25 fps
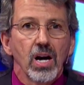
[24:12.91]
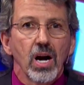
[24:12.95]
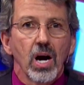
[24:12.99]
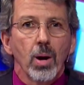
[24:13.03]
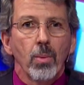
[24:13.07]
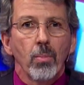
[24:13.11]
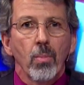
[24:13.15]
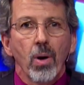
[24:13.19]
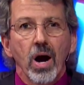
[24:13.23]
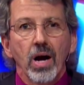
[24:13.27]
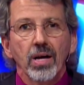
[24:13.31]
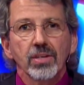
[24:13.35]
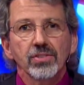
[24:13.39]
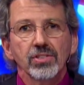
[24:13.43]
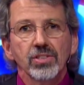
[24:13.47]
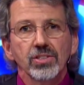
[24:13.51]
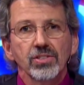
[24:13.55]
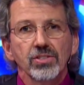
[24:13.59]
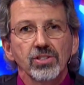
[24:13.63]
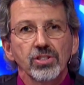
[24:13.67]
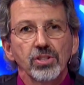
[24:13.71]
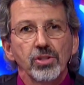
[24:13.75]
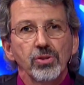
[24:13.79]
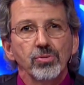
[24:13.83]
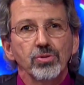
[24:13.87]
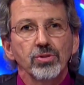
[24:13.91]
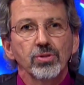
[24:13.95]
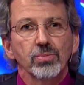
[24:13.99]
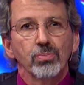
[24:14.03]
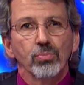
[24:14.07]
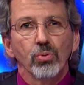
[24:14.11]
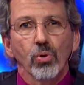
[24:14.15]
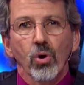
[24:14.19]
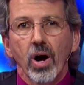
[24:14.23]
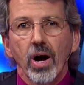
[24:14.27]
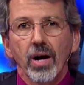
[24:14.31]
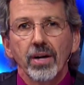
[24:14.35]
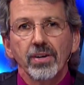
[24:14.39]
Hamas has used
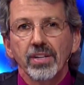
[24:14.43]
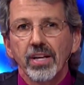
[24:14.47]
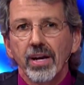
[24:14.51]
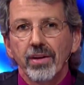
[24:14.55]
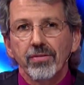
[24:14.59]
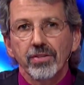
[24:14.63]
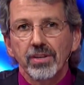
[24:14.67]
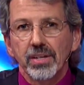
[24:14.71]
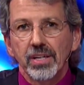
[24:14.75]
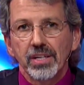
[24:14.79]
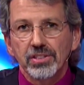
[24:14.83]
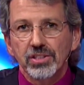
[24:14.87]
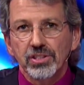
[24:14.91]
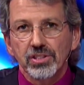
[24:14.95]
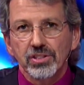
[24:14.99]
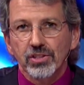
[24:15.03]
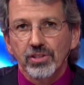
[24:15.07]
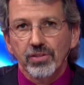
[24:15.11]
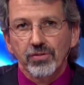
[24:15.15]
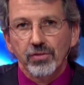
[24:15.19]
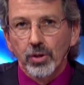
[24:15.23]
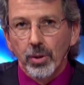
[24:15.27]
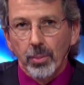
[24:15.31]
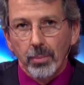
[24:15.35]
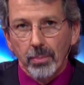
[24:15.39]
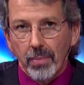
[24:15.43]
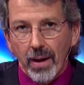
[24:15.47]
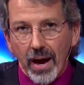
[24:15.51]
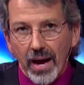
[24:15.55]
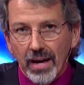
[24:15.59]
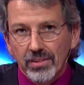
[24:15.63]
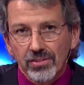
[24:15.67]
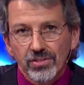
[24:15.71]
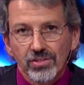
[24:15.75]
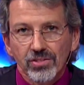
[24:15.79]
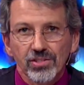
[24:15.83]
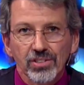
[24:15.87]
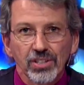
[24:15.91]
broad definitions of
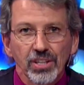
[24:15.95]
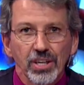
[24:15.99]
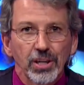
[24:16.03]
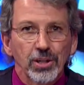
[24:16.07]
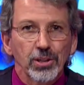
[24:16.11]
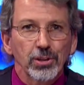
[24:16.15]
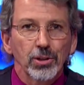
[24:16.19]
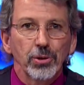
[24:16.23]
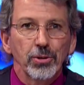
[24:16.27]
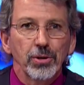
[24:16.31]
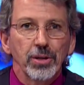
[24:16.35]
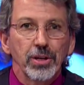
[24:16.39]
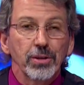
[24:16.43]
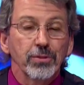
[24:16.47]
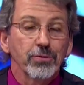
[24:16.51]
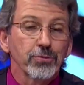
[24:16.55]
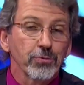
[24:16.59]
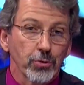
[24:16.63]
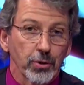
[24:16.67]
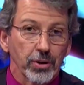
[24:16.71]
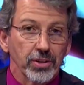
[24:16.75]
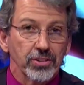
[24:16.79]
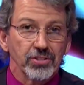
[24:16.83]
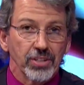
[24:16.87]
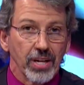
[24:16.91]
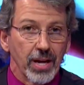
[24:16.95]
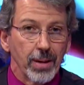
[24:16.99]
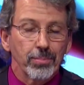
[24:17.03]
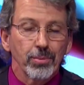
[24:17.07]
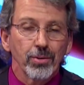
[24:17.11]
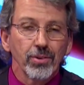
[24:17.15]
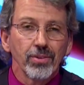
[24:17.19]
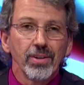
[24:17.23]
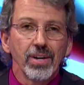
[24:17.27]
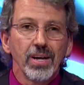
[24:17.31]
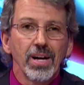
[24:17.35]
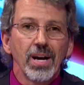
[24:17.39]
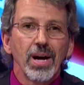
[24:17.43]
combatants, including, for example,